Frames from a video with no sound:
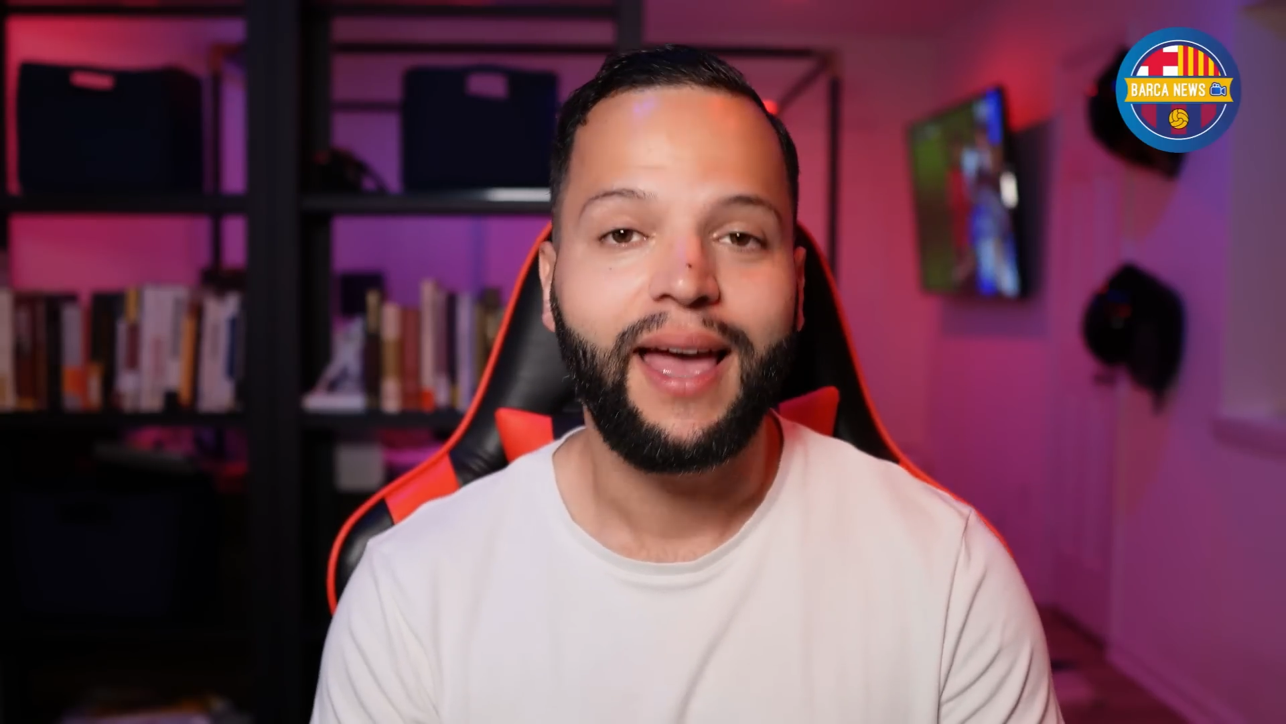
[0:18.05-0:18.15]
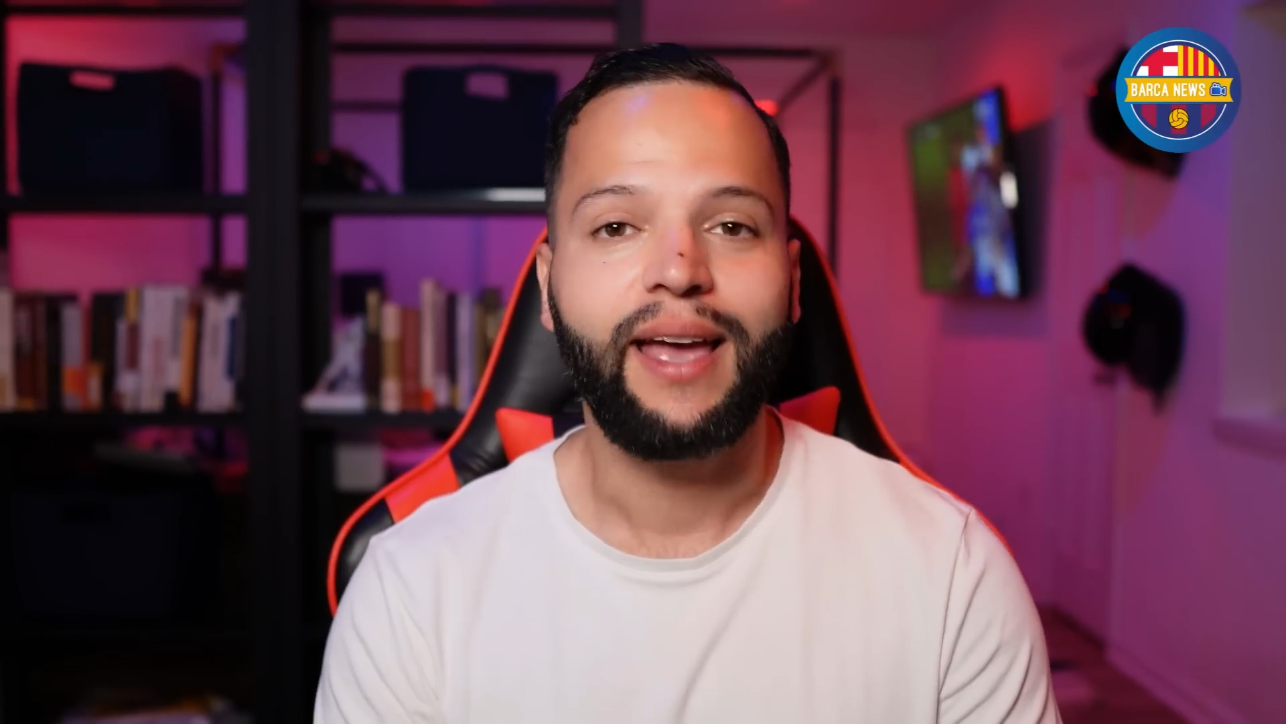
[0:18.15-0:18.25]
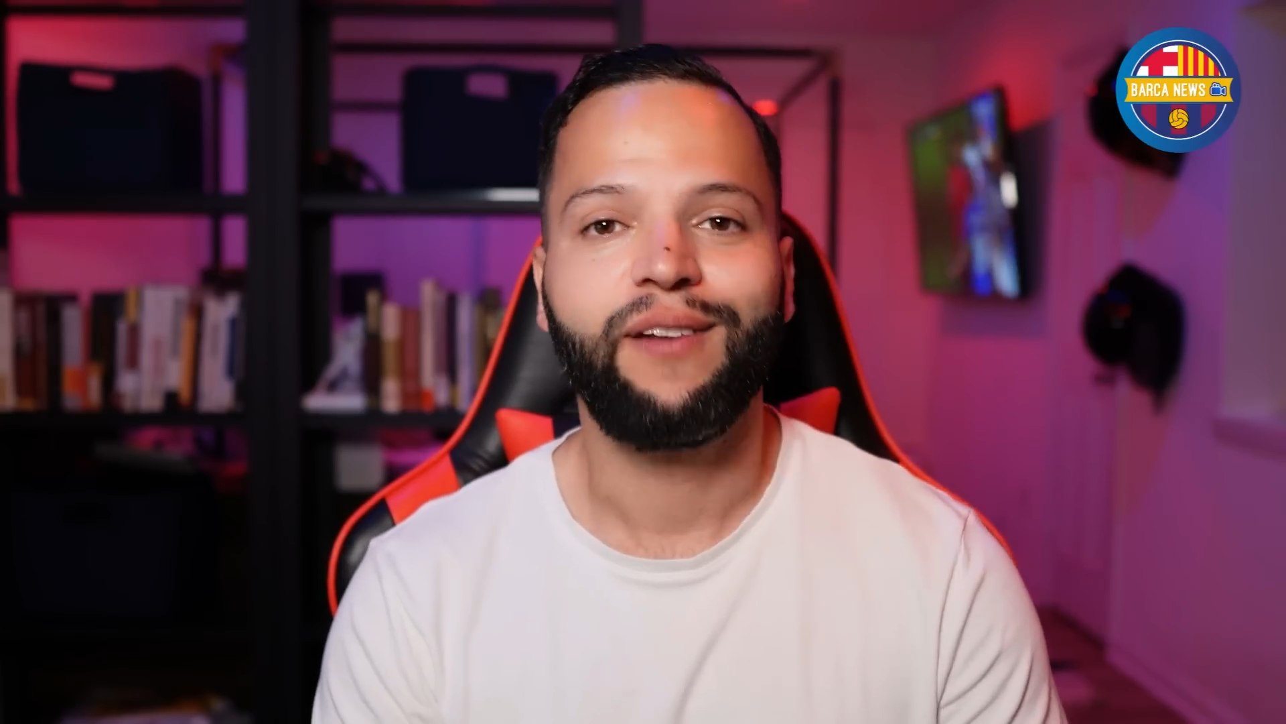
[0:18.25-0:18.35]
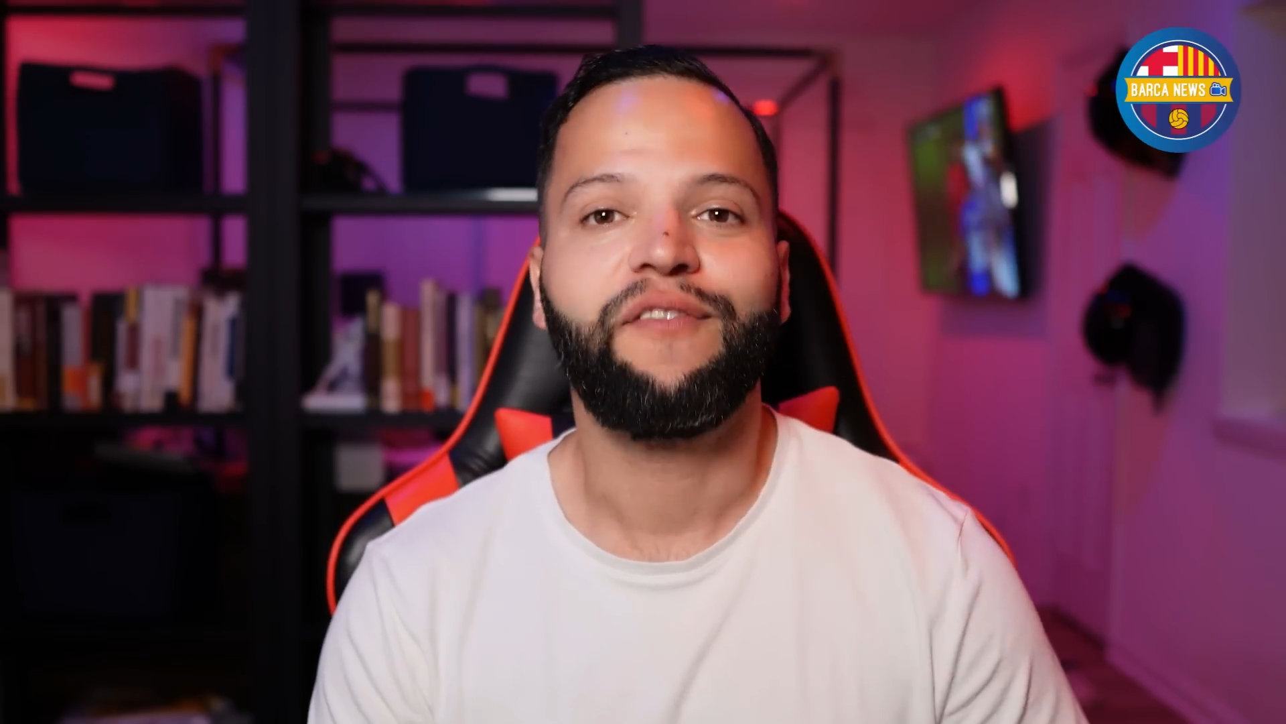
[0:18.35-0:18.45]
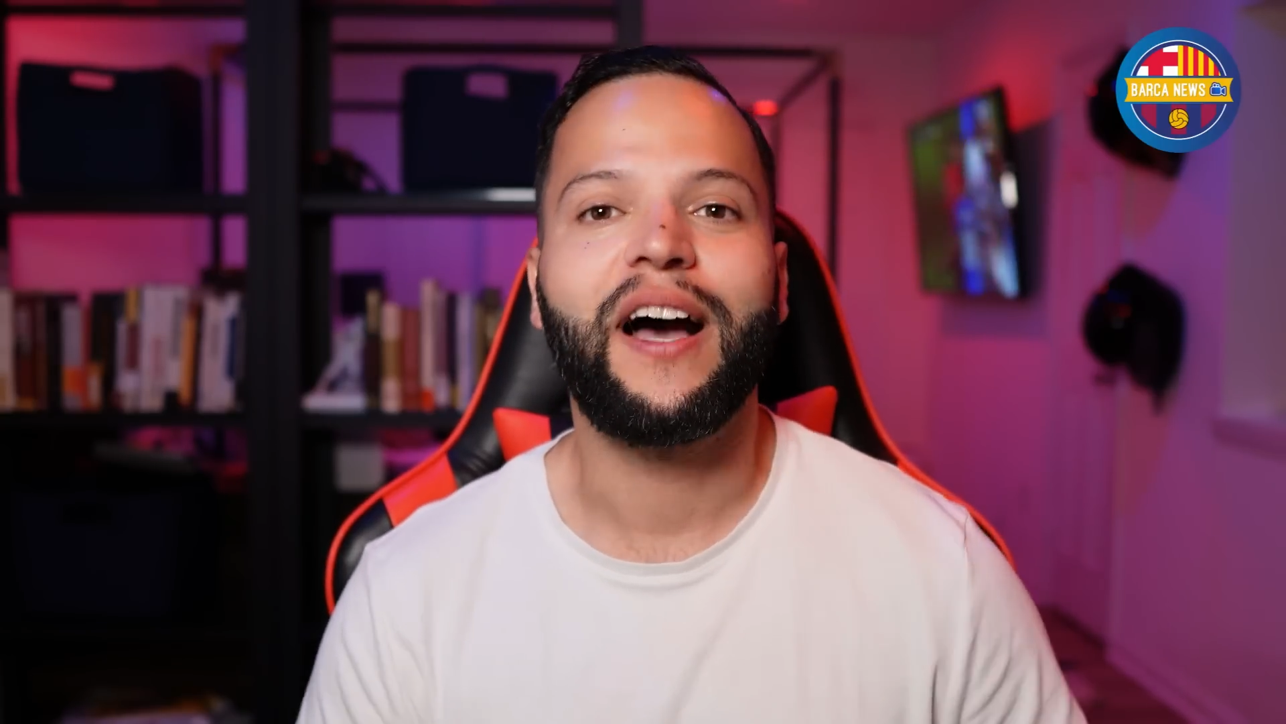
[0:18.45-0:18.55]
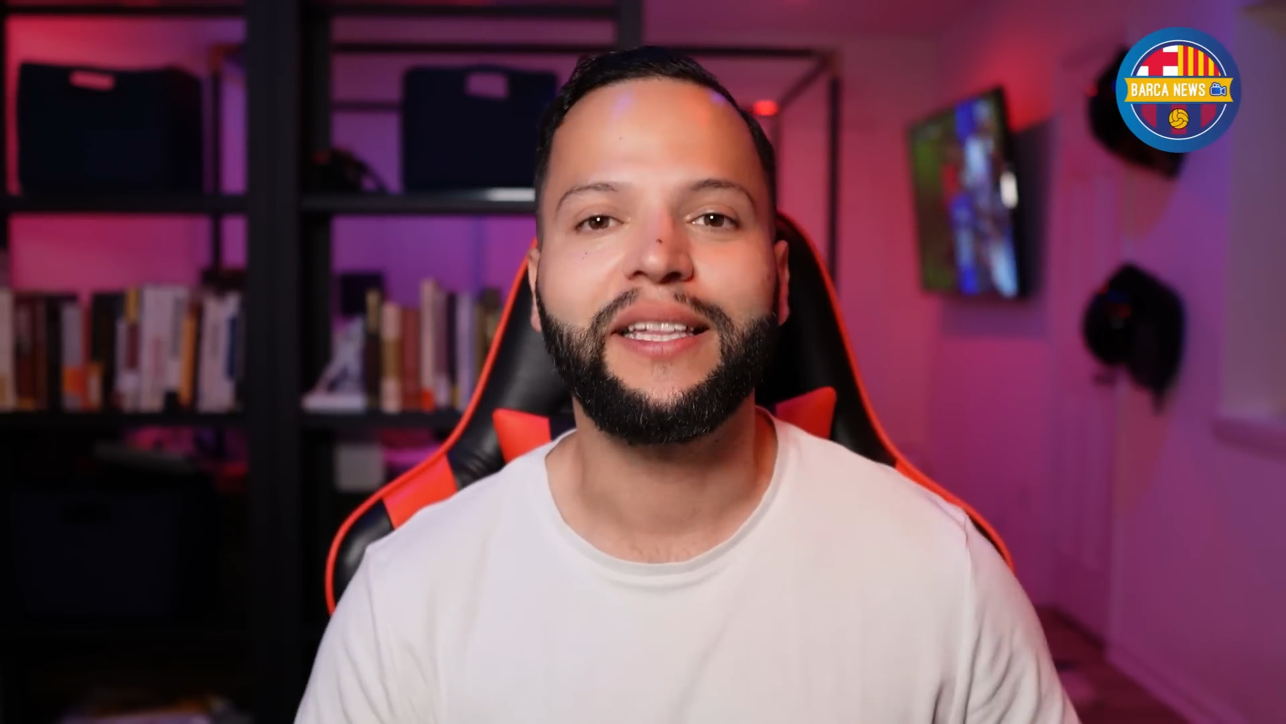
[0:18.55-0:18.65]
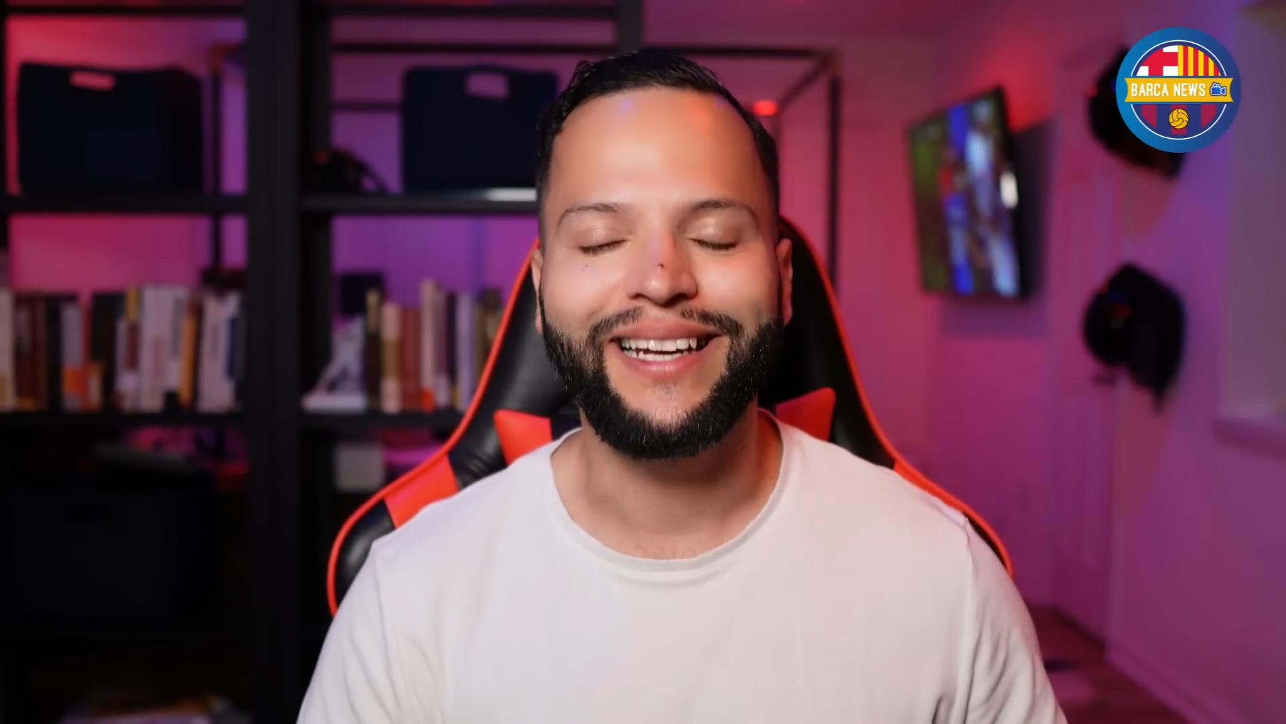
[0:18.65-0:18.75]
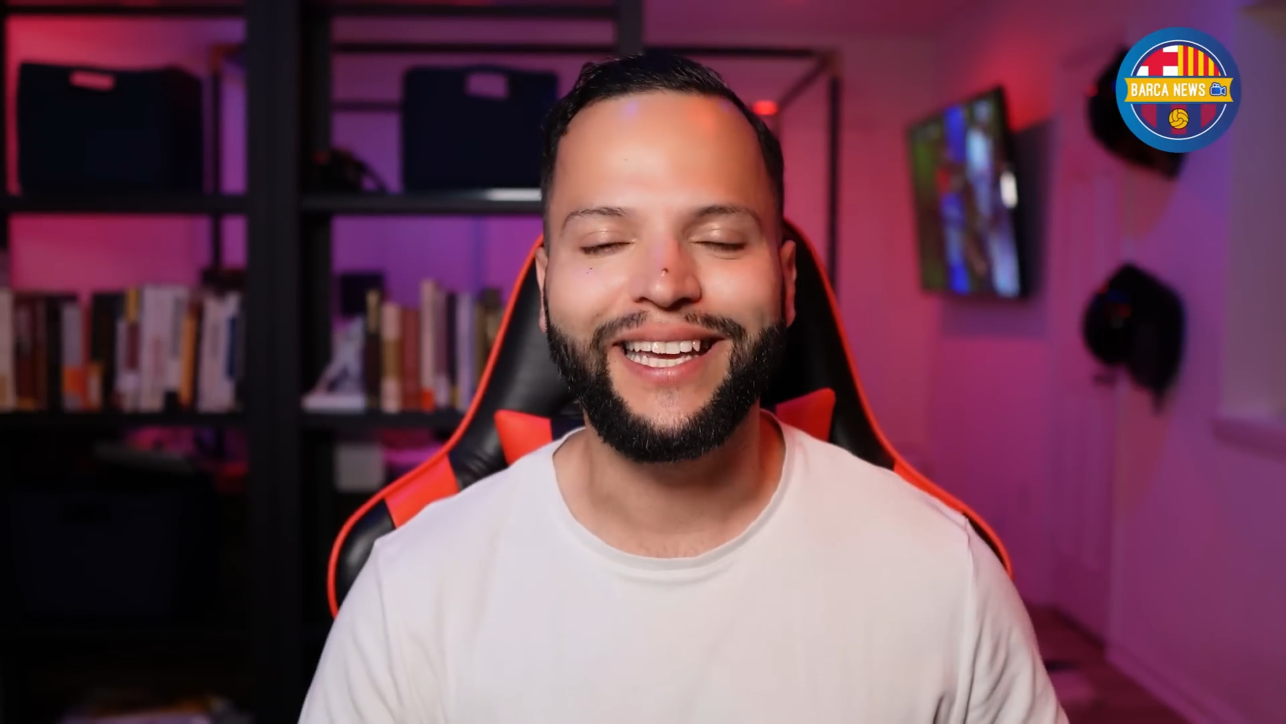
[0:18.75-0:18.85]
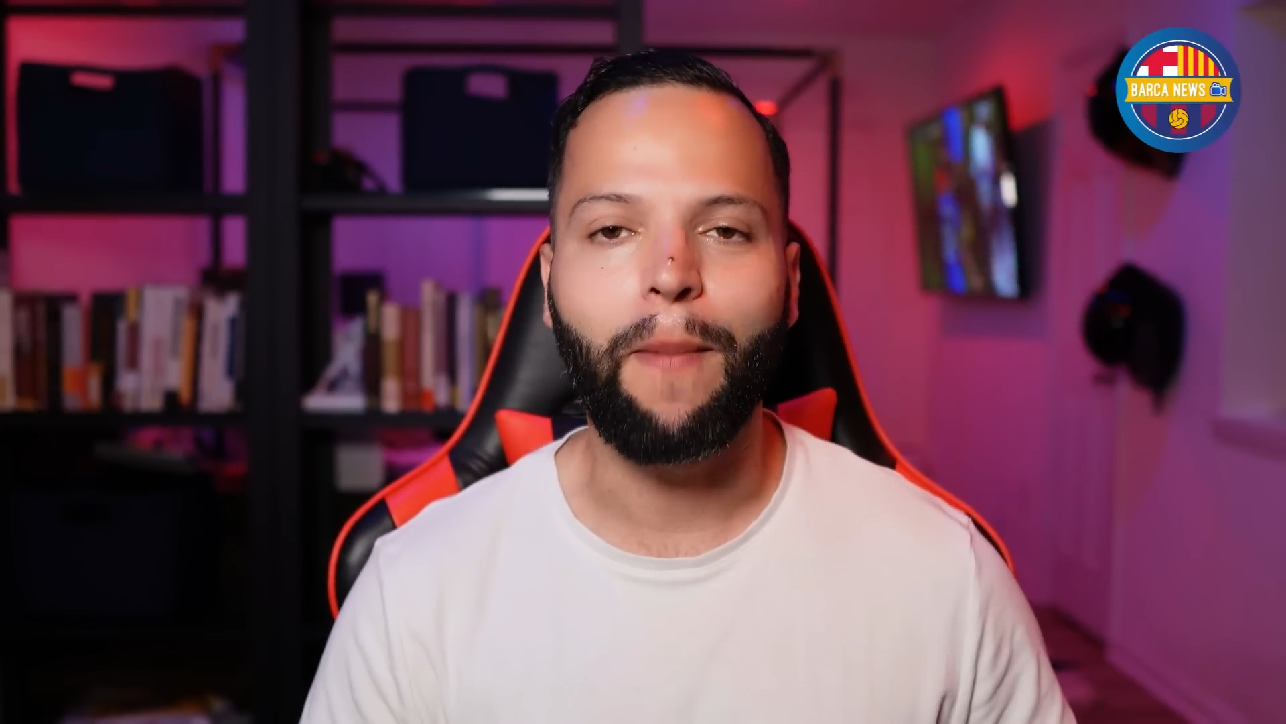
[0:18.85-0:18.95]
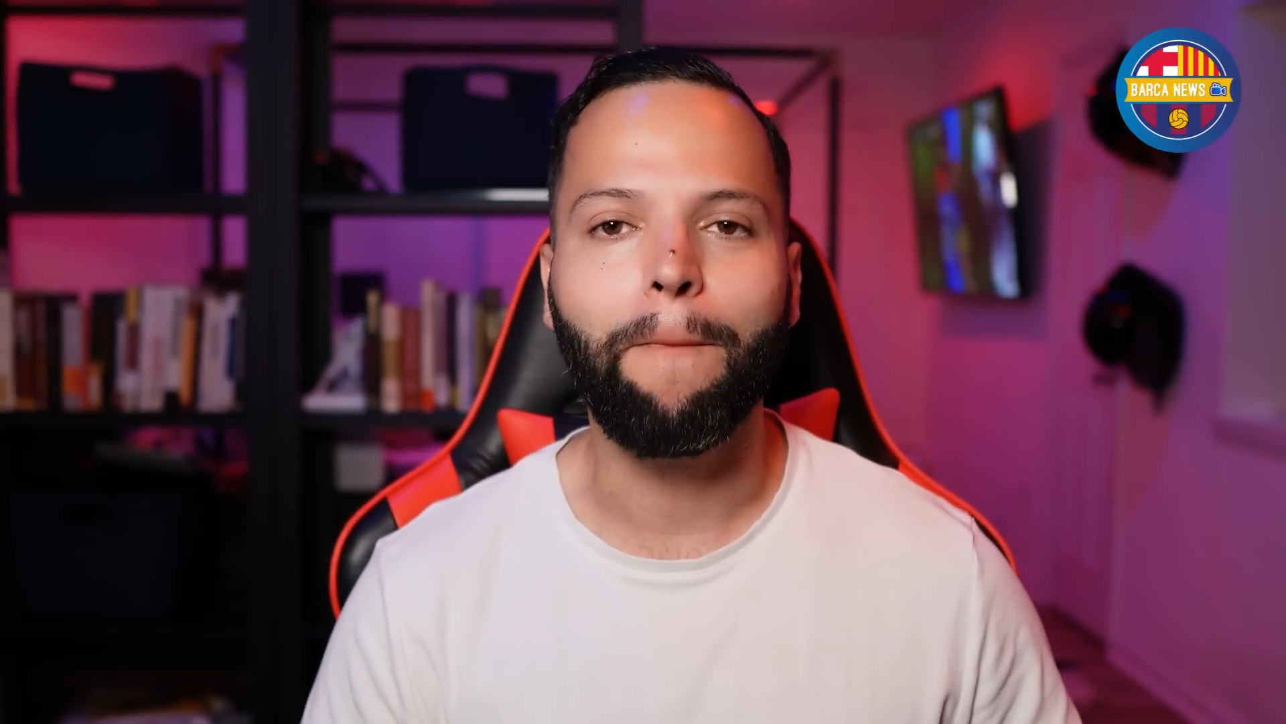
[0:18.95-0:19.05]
And finally,